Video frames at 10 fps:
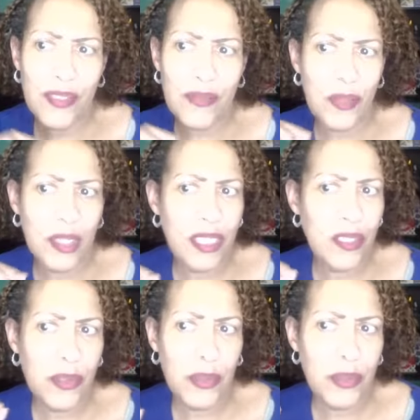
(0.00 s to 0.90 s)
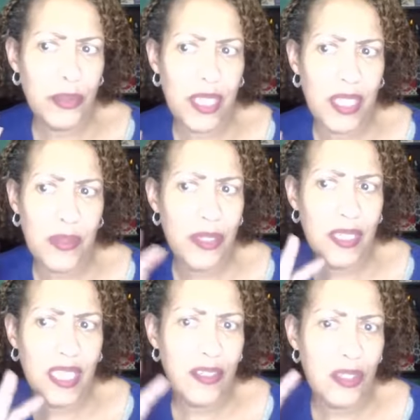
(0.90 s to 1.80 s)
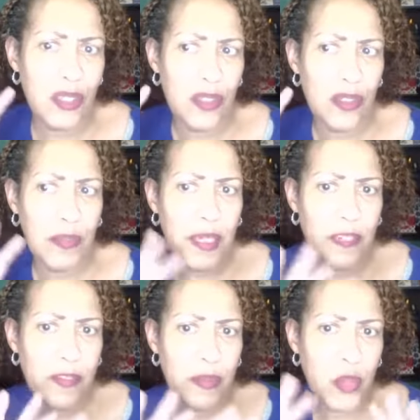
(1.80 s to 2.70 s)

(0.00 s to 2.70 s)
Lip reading: really cool thing where you can pick from